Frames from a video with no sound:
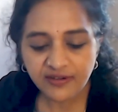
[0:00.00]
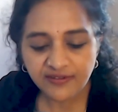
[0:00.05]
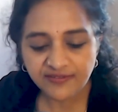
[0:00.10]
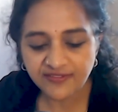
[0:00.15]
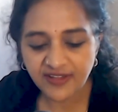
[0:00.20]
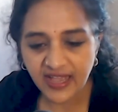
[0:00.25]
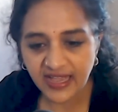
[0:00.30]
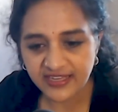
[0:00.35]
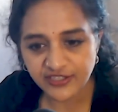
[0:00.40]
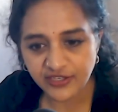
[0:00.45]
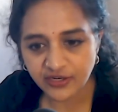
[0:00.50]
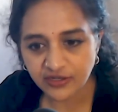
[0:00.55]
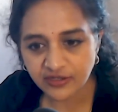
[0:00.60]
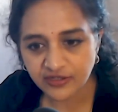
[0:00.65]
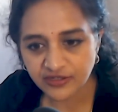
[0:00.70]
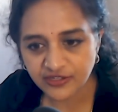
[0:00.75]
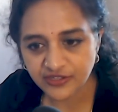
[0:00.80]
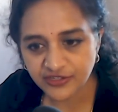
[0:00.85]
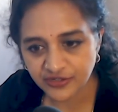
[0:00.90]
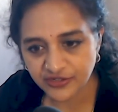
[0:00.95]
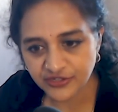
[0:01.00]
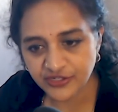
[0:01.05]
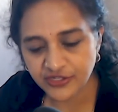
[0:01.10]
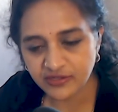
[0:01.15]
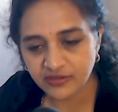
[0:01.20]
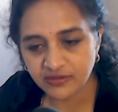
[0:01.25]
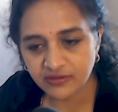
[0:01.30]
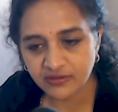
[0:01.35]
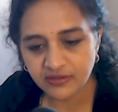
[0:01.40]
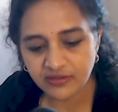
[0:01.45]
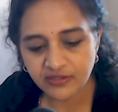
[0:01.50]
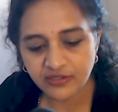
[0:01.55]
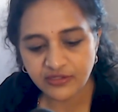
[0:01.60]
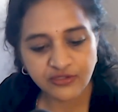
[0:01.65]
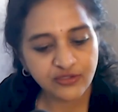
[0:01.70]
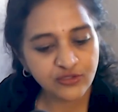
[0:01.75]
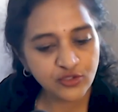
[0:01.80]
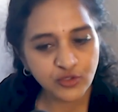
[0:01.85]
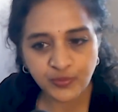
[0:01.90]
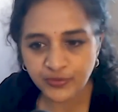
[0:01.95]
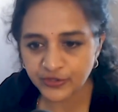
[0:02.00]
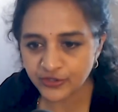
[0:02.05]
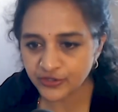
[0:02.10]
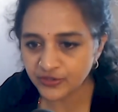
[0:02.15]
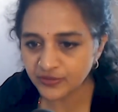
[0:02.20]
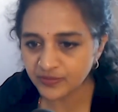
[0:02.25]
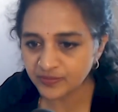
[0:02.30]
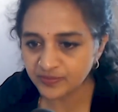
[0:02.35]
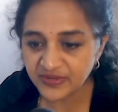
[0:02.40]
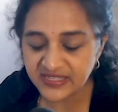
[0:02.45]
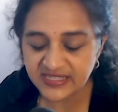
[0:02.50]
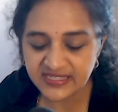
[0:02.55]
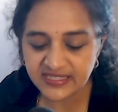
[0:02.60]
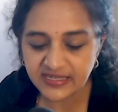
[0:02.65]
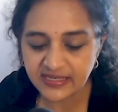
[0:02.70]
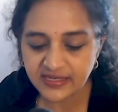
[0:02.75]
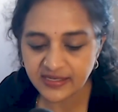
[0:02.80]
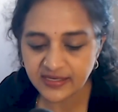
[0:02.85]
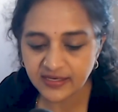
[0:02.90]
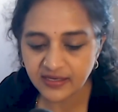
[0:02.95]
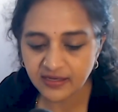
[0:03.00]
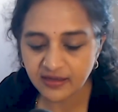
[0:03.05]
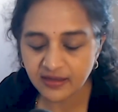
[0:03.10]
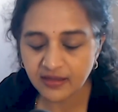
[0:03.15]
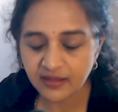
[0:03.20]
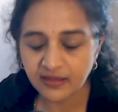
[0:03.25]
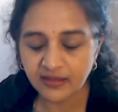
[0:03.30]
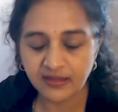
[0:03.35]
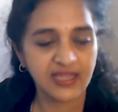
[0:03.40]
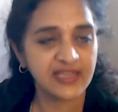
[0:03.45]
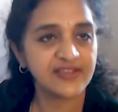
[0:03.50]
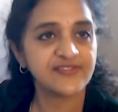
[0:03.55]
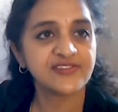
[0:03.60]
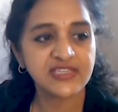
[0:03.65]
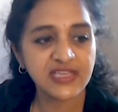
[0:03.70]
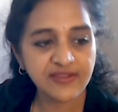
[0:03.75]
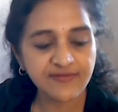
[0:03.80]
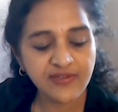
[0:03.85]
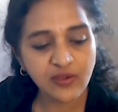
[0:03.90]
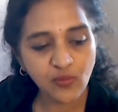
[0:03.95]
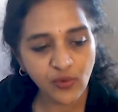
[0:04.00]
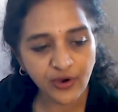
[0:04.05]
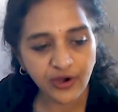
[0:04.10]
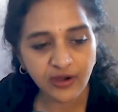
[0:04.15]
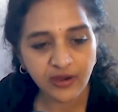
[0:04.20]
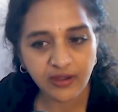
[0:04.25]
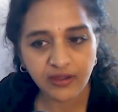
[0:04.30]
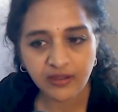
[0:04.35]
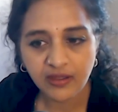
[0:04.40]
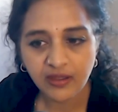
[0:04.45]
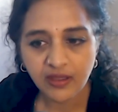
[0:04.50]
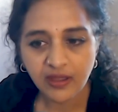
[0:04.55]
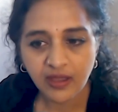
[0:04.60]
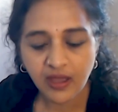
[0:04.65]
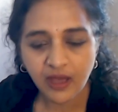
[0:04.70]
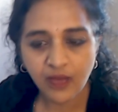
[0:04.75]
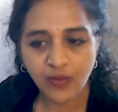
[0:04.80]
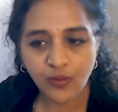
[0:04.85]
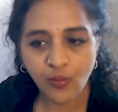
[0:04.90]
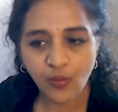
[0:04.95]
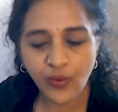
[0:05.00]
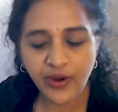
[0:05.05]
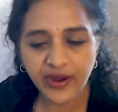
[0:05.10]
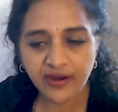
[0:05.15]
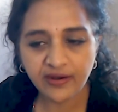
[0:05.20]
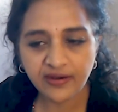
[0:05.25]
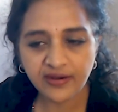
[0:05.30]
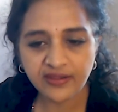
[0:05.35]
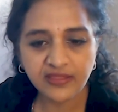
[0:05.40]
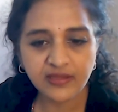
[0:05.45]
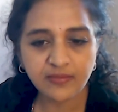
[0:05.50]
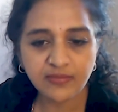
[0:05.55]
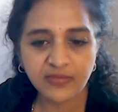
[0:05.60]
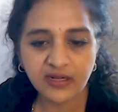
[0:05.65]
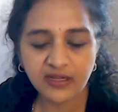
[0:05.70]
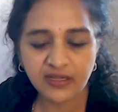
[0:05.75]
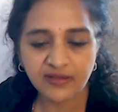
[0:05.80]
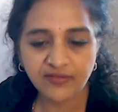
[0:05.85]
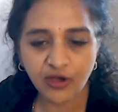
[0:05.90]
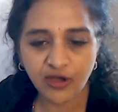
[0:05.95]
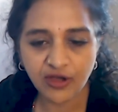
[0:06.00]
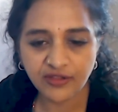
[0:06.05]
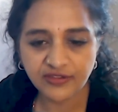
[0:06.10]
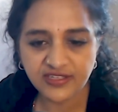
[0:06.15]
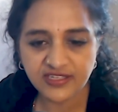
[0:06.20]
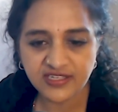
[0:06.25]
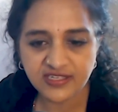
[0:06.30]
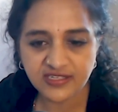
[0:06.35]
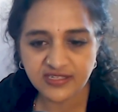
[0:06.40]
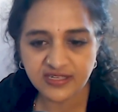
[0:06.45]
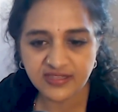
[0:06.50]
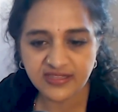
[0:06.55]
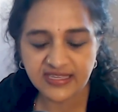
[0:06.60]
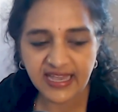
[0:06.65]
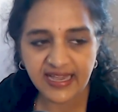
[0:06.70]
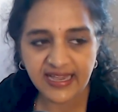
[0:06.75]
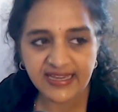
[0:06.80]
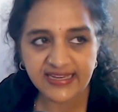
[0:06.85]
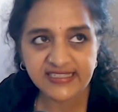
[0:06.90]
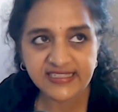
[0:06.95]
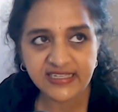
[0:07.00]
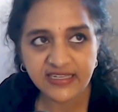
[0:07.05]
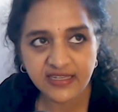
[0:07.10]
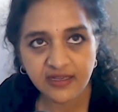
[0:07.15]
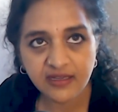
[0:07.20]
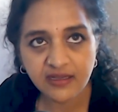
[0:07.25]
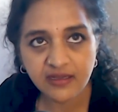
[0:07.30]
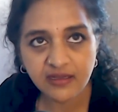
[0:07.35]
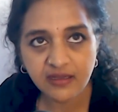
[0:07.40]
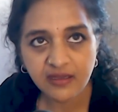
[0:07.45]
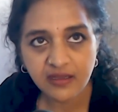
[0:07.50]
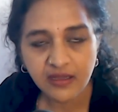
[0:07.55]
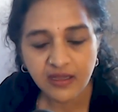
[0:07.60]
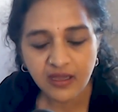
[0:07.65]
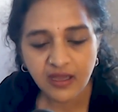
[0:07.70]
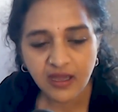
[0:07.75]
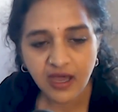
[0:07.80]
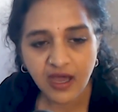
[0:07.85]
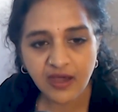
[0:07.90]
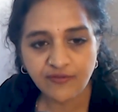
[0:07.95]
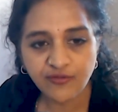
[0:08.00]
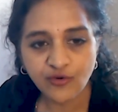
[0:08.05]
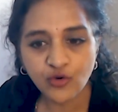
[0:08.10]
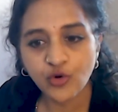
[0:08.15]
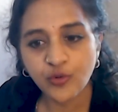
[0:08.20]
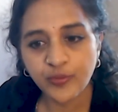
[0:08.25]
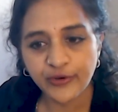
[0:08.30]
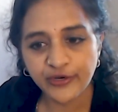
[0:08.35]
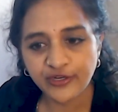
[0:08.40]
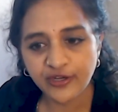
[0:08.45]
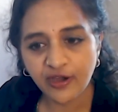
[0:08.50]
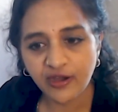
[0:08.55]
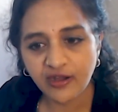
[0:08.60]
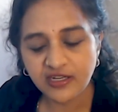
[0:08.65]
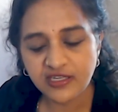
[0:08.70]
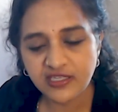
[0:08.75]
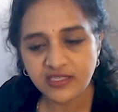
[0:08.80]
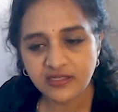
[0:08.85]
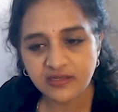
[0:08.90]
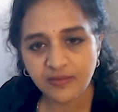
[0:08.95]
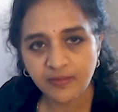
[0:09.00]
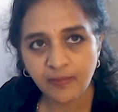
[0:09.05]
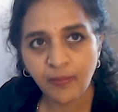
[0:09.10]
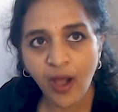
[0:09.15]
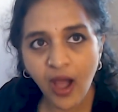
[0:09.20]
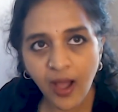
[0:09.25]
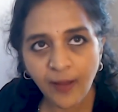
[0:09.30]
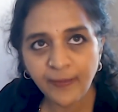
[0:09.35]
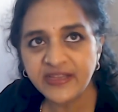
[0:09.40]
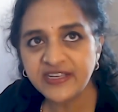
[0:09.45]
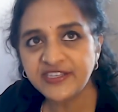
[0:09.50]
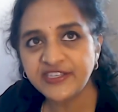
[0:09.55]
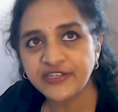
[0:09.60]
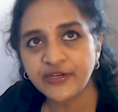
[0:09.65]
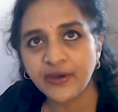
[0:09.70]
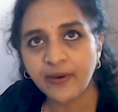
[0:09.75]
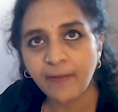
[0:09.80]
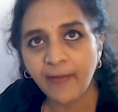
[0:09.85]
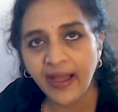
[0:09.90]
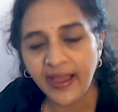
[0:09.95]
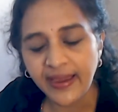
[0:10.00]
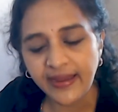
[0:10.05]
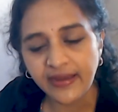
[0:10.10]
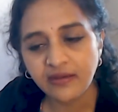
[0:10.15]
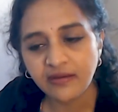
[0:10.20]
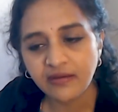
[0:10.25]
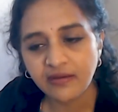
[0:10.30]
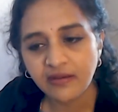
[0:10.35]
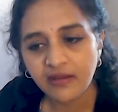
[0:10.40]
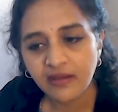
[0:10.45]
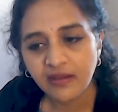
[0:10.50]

a vascular surgeon, super busy, life-saving work. Where in the middle of all this did the idea of UberDoc pop into your mind?